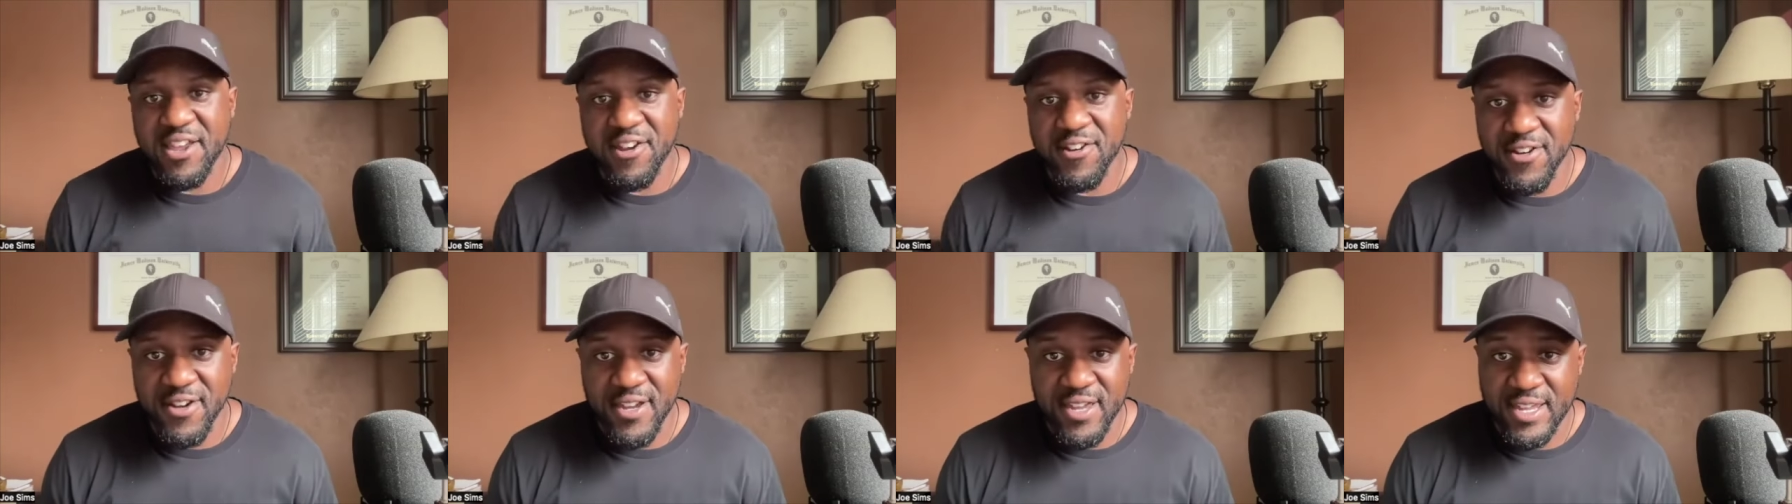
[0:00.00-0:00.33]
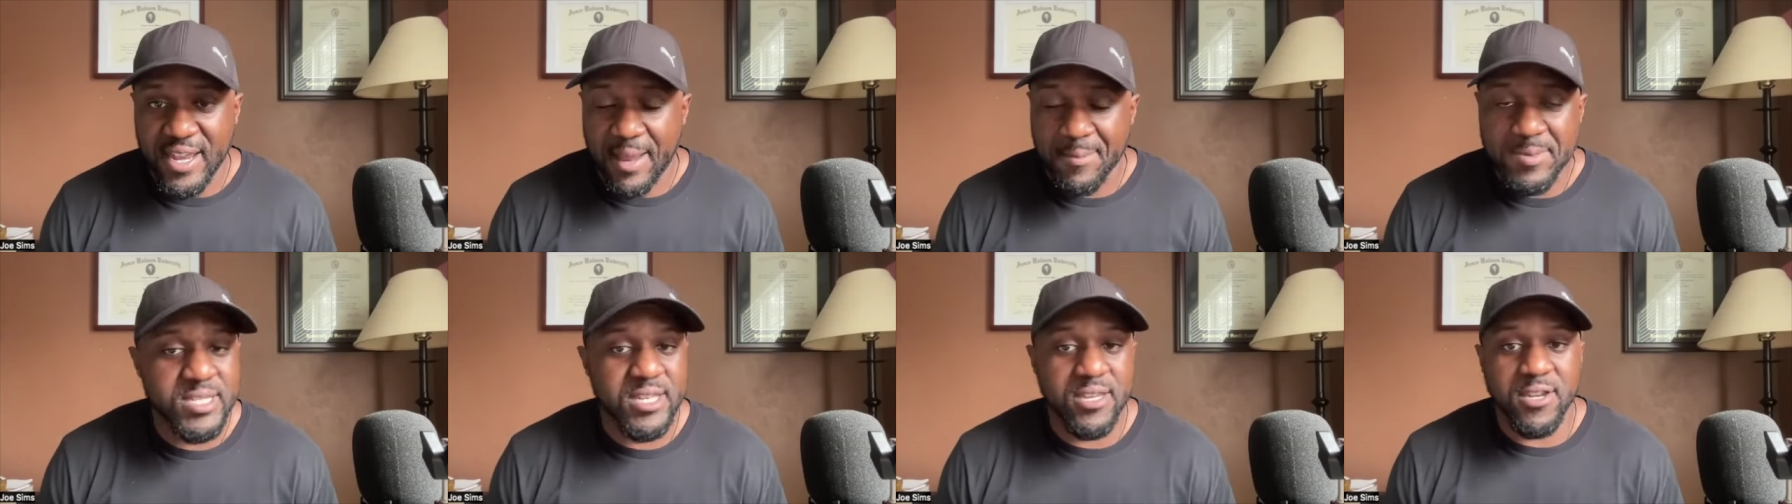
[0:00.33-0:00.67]
area
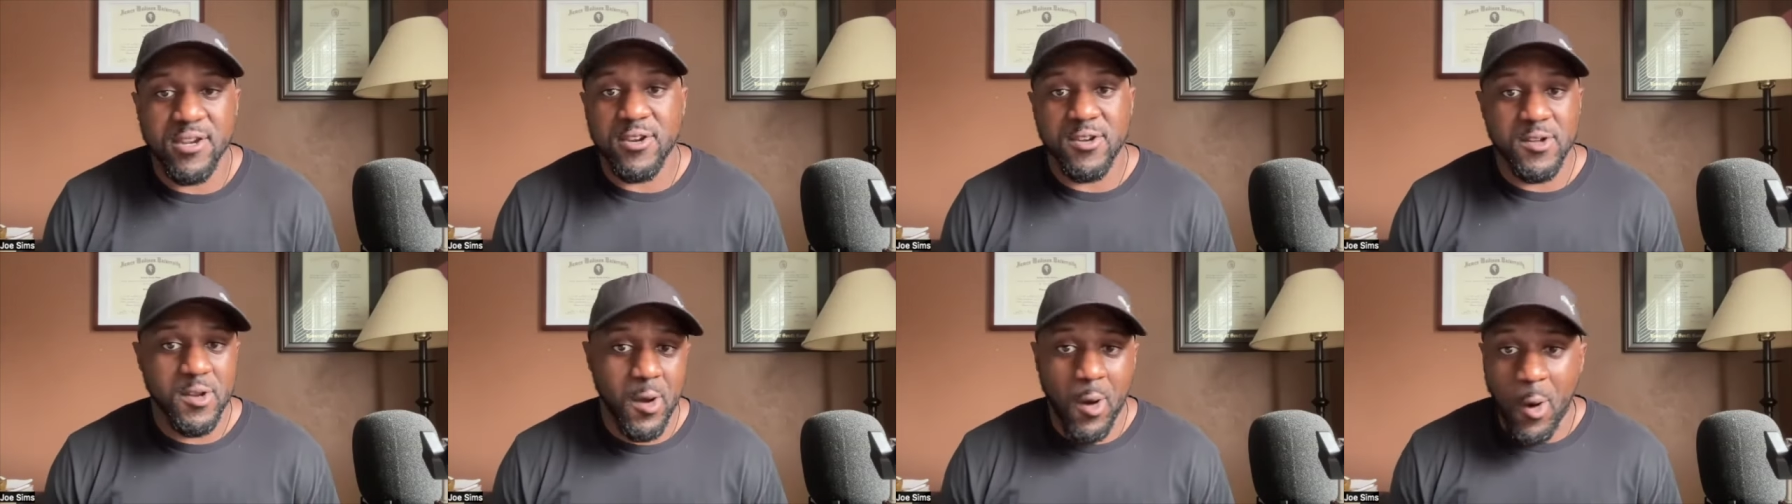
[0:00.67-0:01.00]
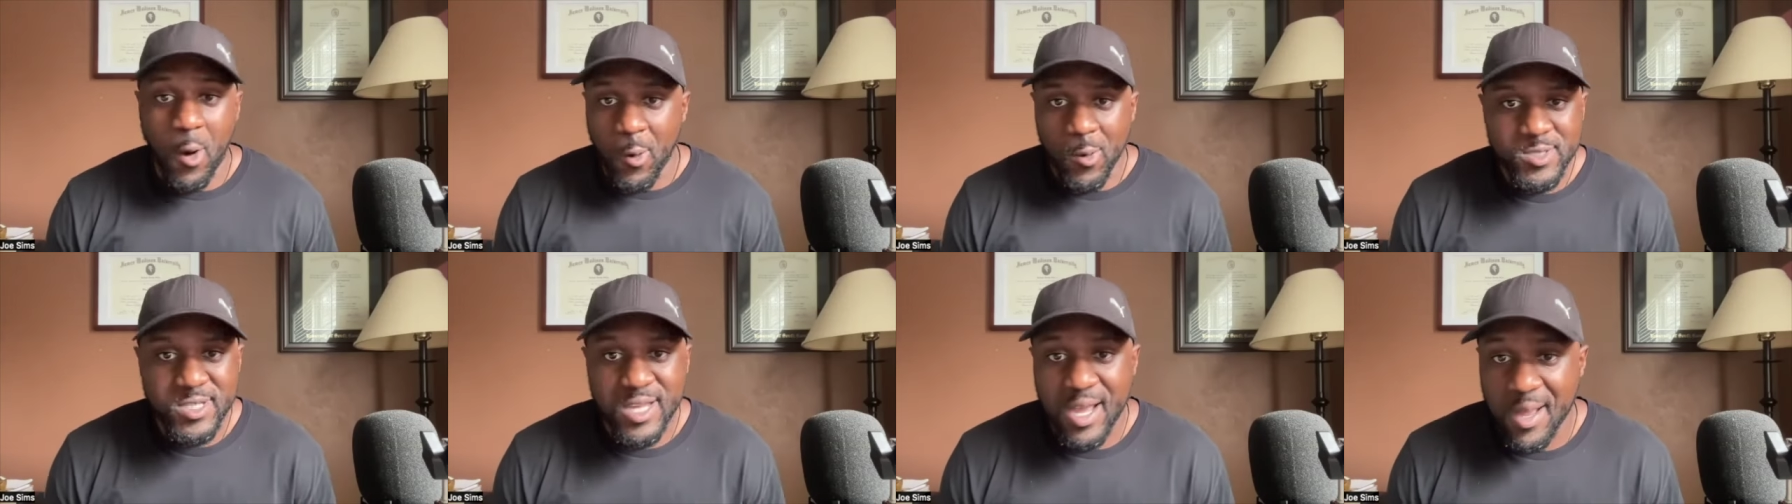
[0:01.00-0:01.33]
and i'm sitting here the
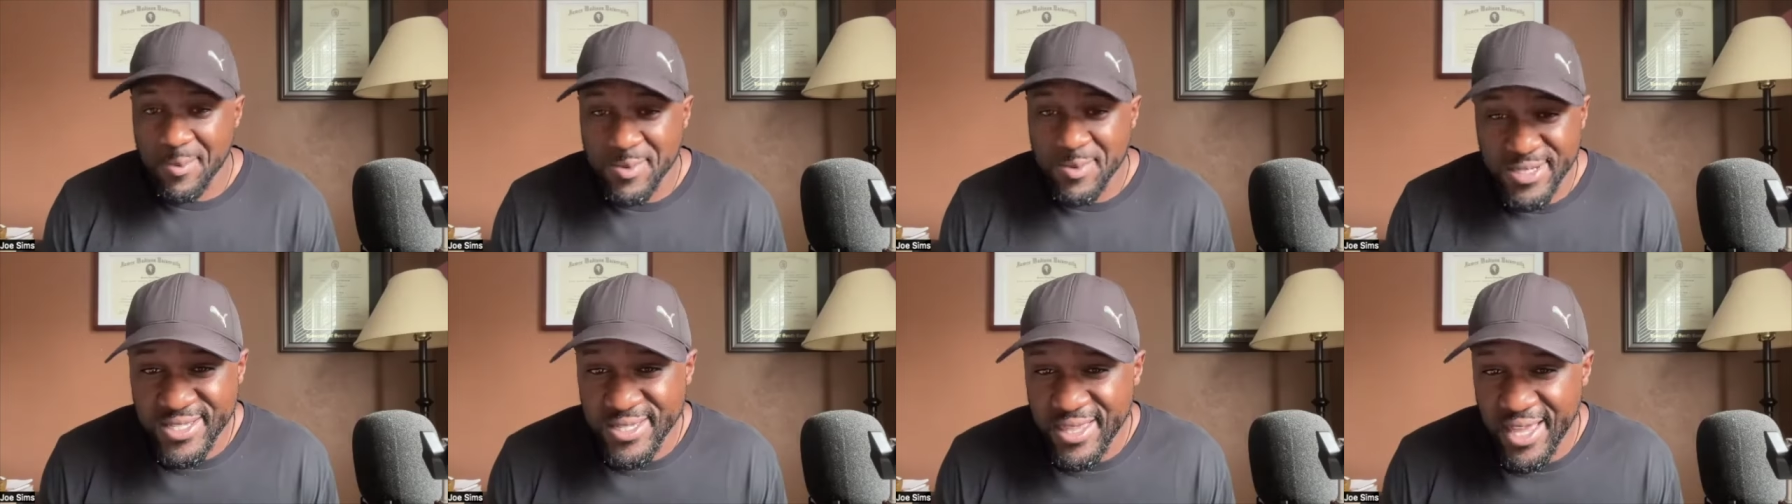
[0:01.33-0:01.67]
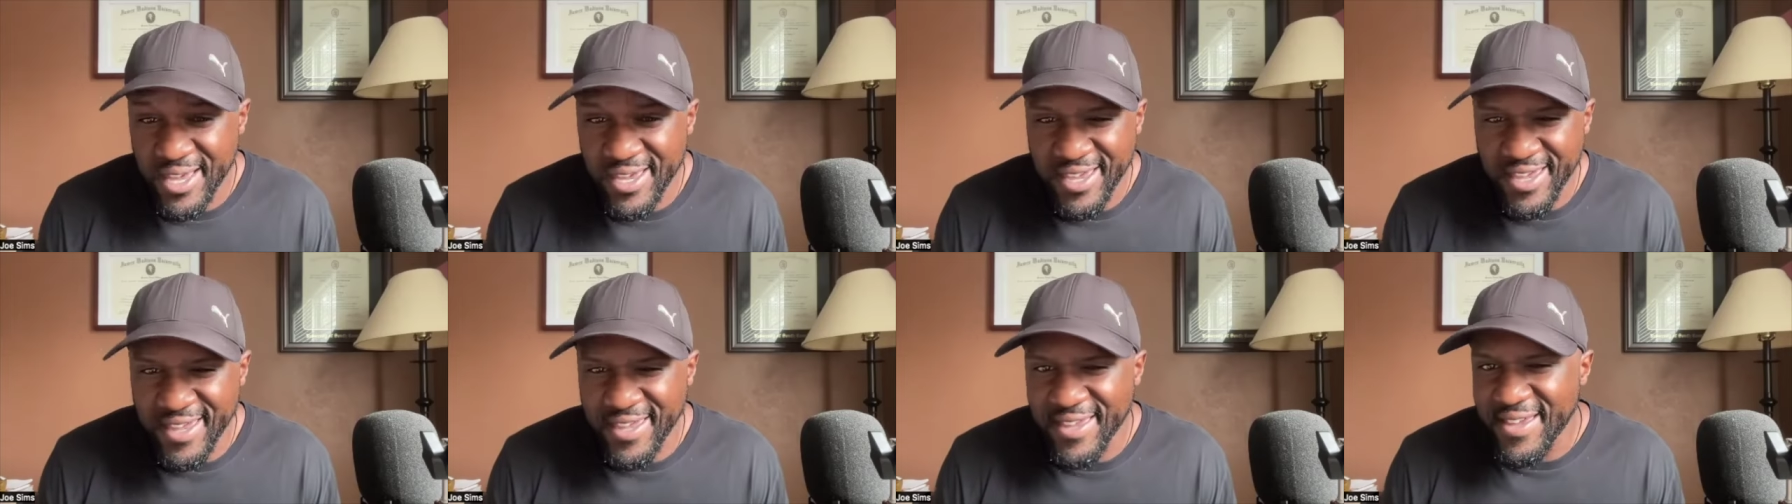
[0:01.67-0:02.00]
whole time just
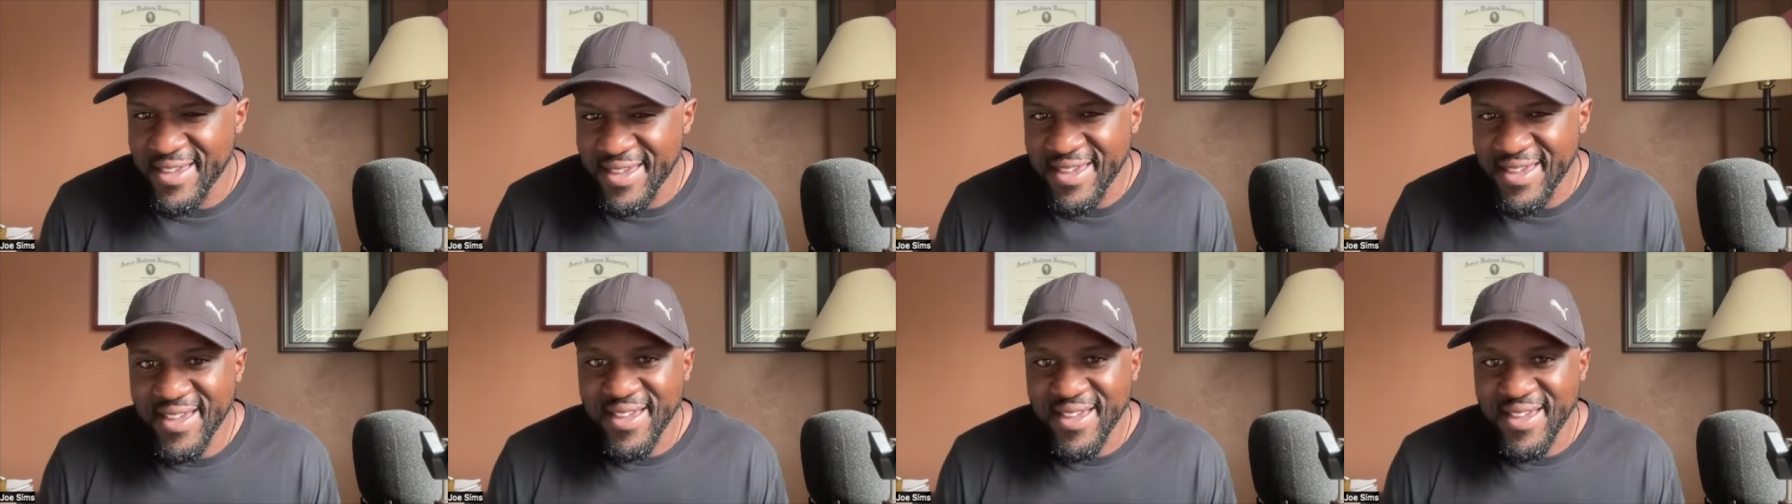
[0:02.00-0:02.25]
like